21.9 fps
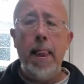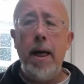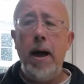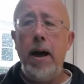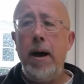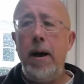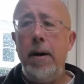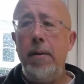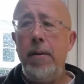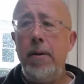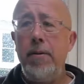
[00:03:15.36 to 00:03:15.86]

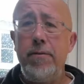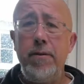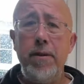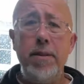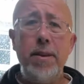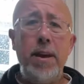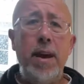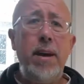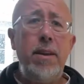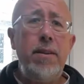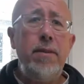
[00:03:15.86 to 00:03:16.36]
And for
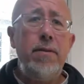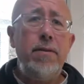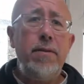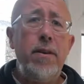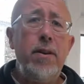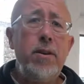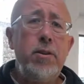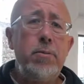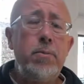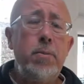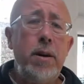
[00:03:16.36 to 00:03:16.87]
that, in the
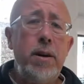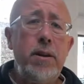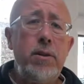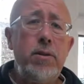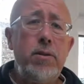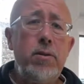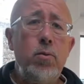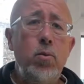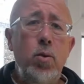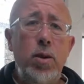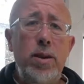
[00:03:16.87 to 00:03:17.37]
first
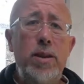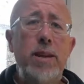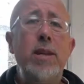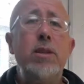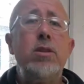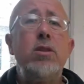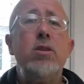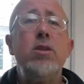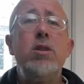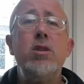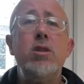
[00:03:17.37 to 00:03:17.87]
place, we
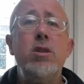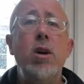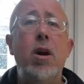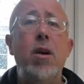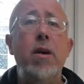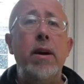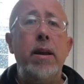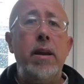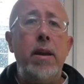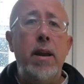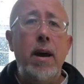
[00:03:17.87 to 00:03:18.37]
need to
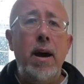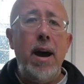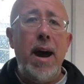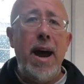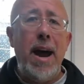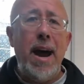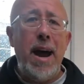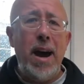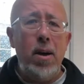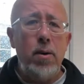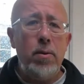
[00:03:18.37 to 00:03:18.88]
design
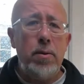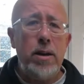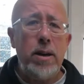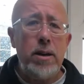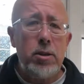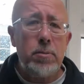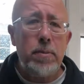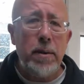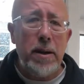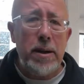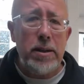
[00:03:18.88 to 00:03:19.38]
how that
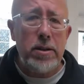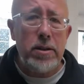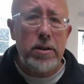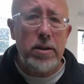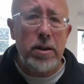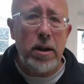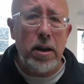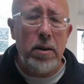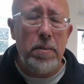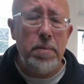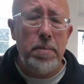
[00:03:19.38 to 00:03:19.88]
space is
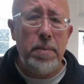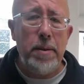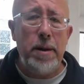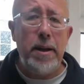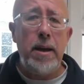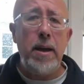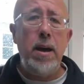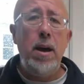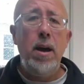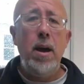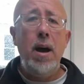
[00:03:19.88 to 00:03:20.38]
going to be,
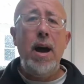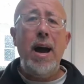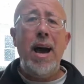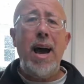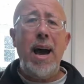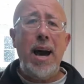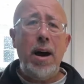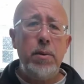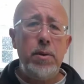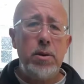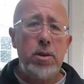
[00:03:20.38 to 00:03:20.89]

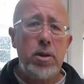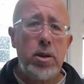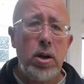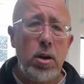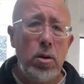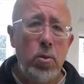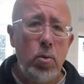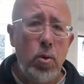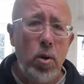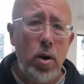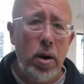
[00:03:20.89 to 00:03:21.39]
how it's going
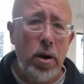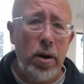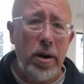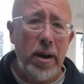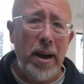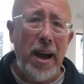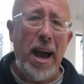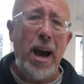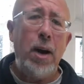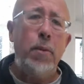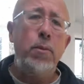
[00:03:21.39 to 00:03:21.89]
to work,
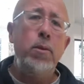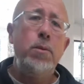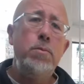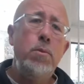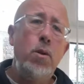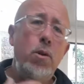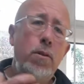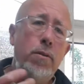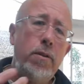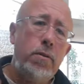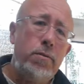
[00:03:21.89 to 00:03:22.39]
how we
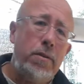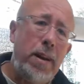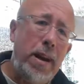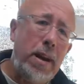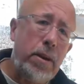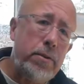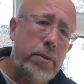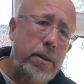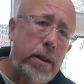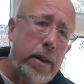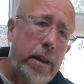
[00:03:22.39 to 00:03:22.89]
move
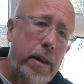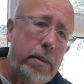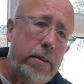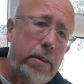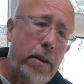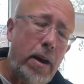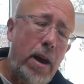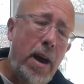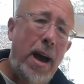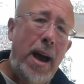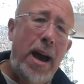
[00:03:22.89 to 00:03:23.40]
around in it,
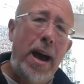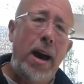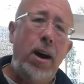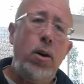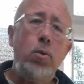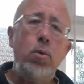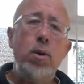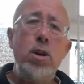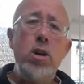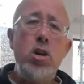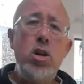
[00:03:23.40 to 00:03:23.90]
how
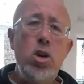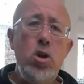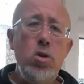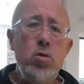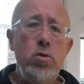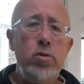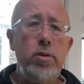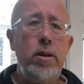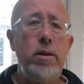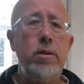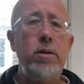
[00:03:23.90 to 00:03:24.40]
we
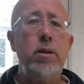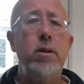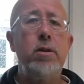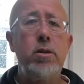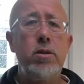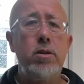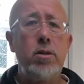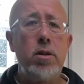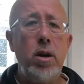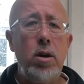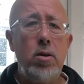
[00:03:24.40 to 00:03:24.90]
use it
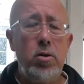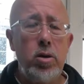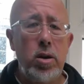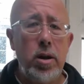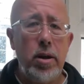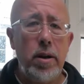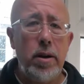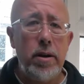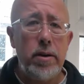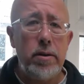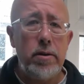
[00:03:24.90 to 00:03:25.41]
to
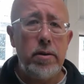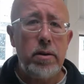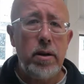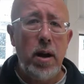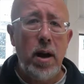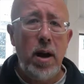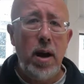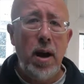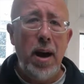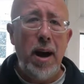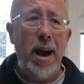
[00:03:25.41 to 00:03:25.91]
socialise,
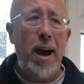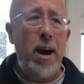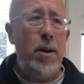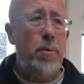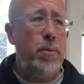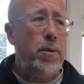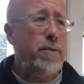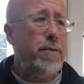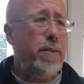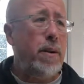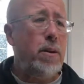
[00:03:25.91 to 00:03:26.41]
how
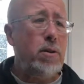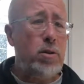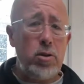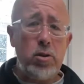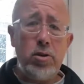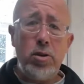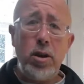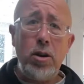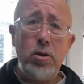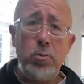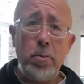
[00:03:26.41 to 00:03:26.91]
we
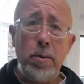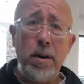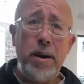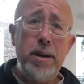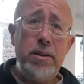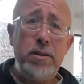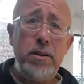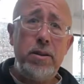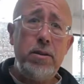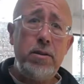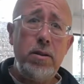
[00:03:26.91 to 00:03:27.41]
focus those
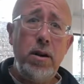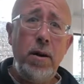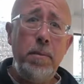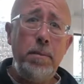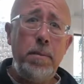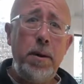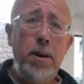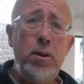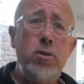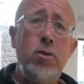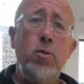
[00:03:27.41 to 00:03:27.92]
places
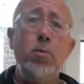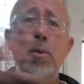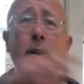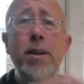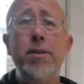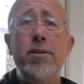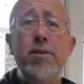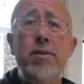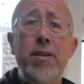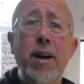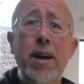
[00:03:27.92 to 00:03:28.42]
based on where
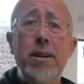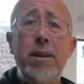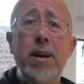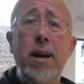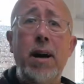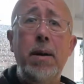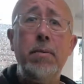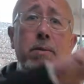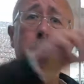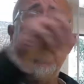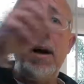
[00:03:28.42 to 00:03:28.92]
the sun
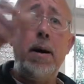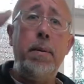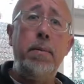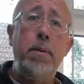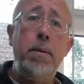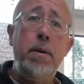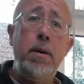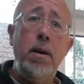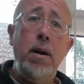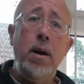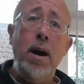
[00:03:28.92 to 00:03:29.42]
comes up
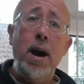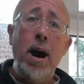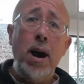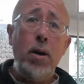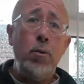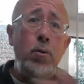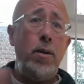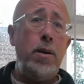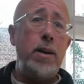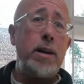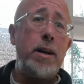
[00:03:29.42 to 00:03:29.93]

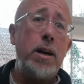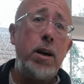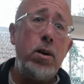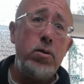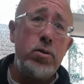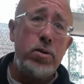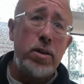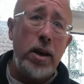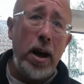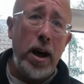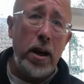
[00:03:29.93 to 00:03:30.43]
and where it
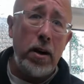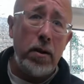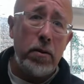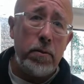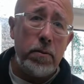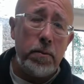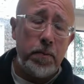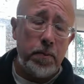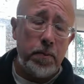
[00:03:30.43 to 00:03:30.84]
goes down.